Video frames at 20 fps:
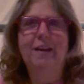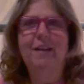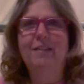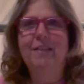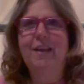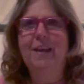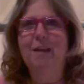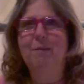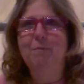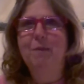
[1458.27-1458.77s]
and I
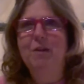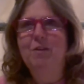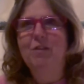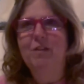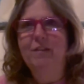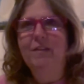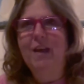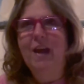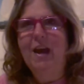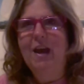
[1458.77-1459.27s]
think I
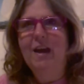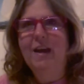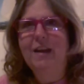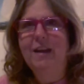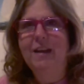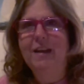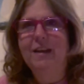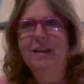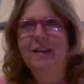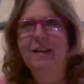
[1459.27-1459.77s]
mentioned that
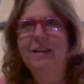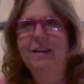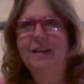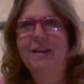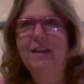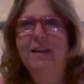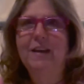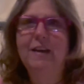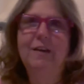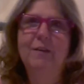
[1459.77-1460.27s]

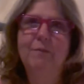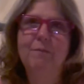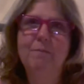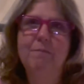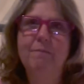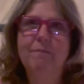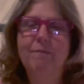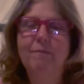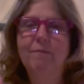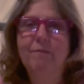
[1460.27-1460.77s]
in
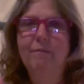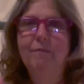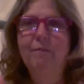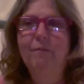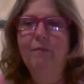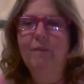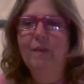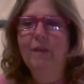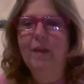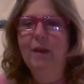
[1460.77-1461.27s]

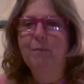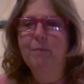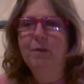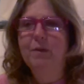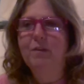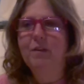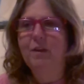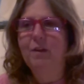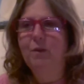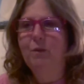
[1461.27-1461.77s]

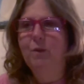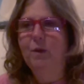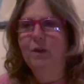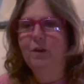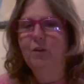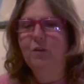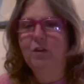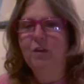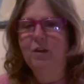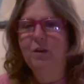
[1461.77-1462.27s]
episode
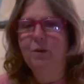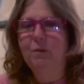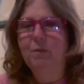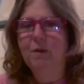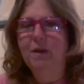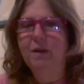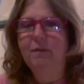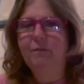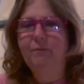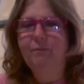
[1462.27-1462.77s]
1 or 2.
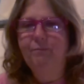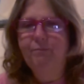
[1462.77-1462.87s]
But